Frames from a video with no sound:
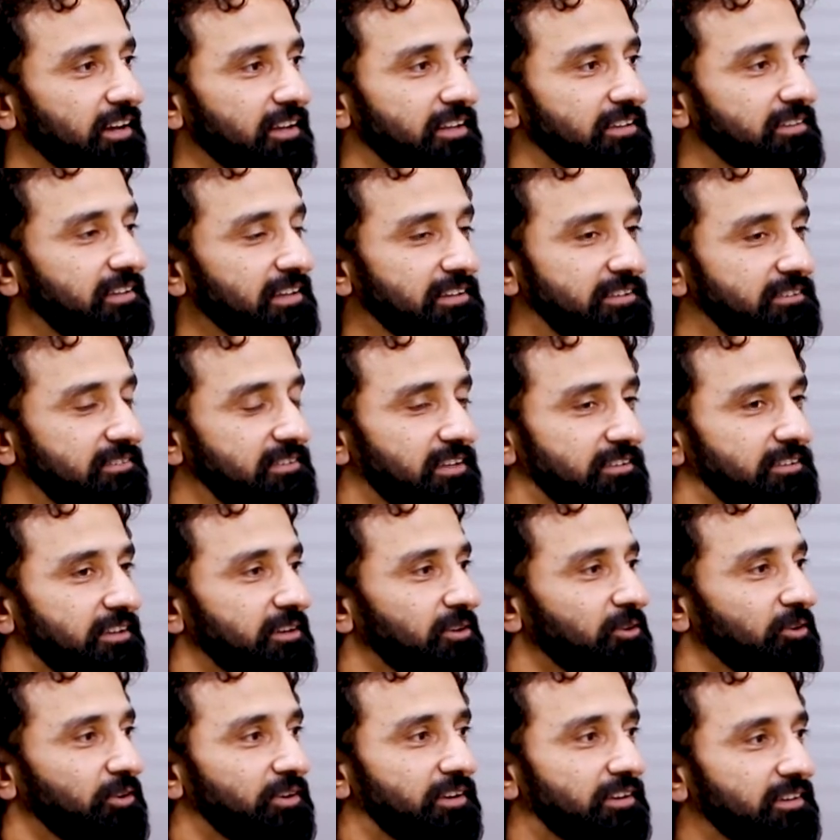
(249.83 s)
this
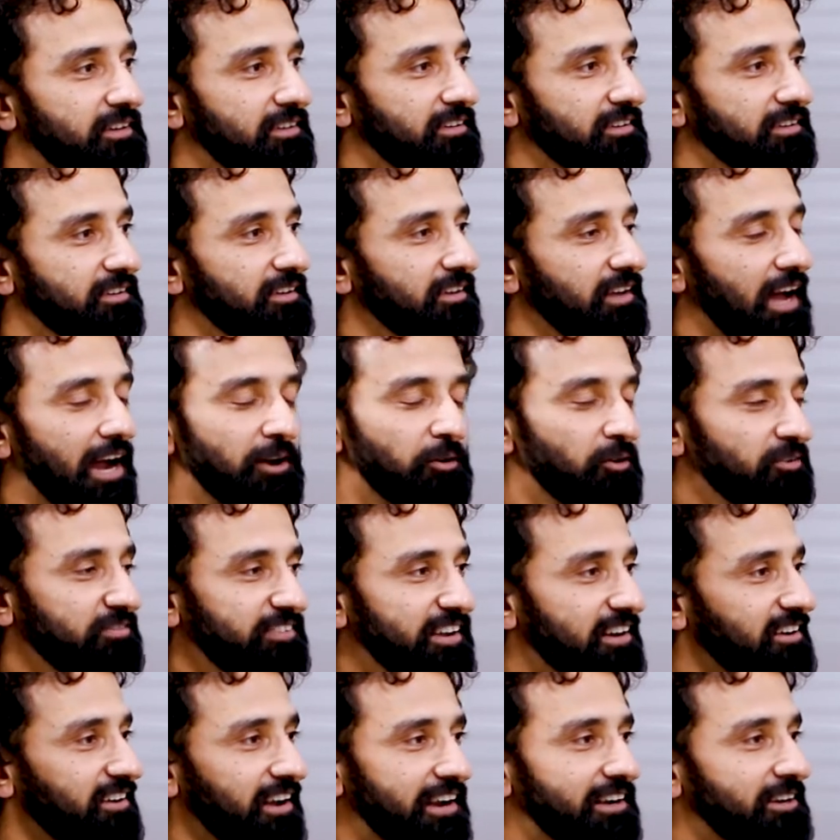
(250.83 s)
doesn't look, I don't
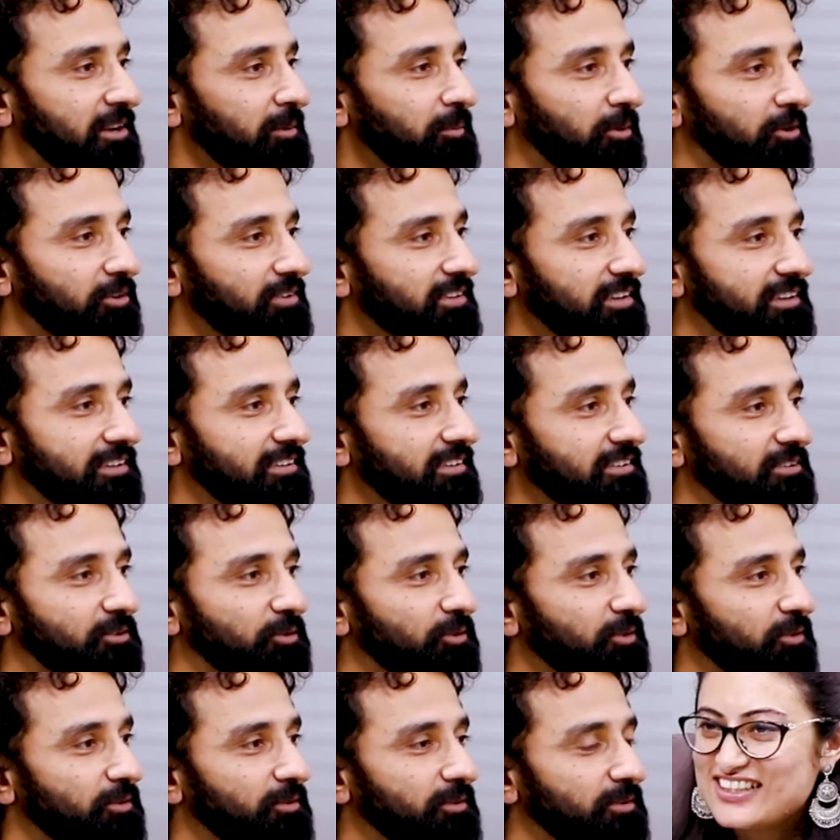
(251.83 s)
feel right about this.
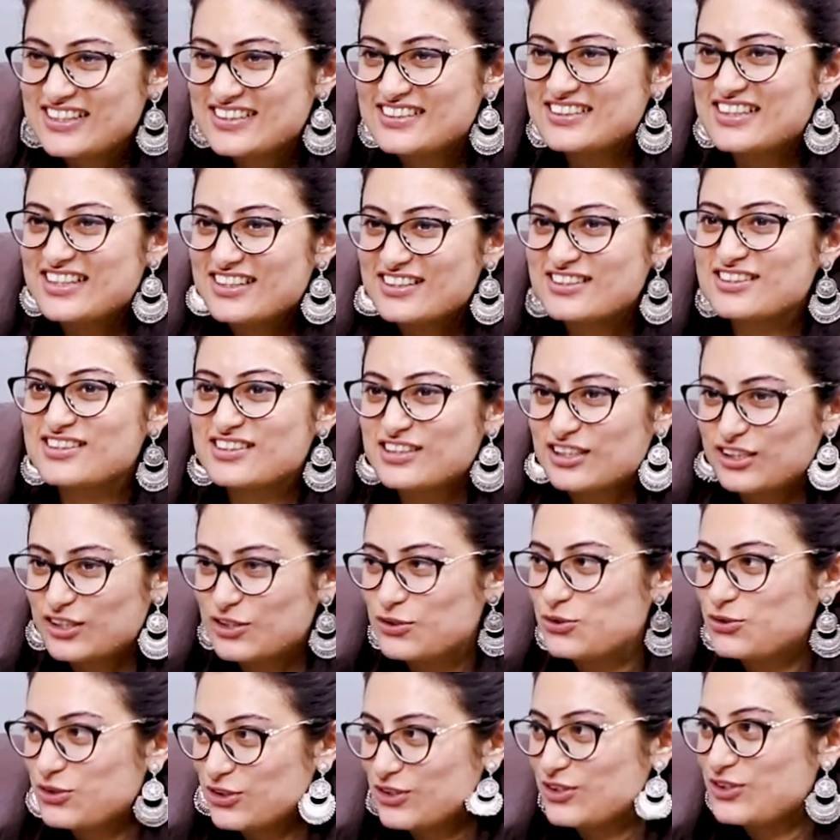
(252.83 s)
So is there a
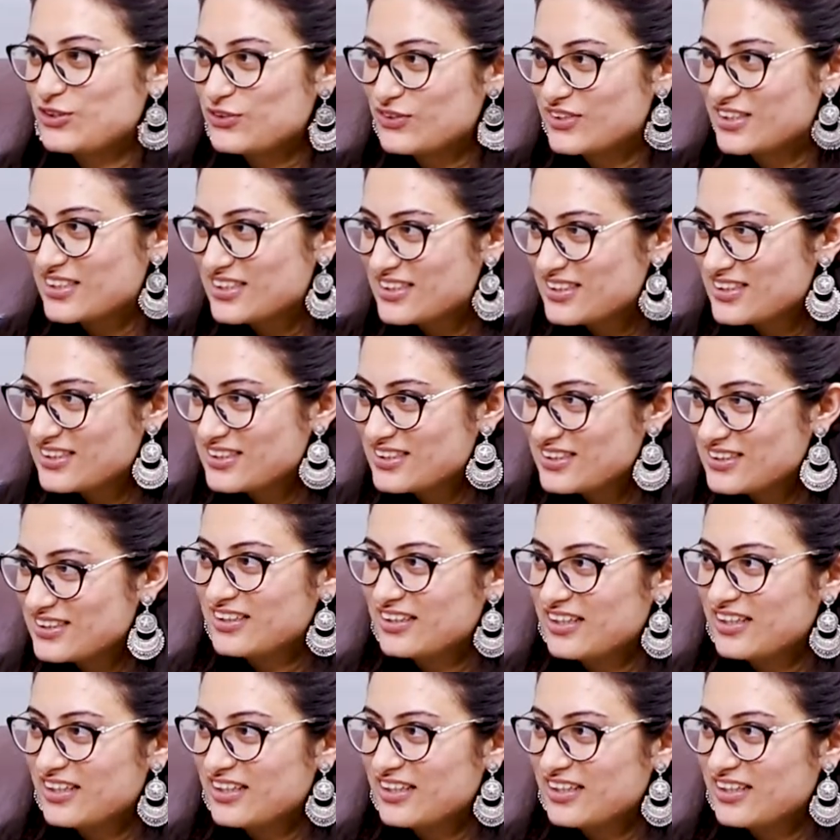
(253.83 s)
solution to this?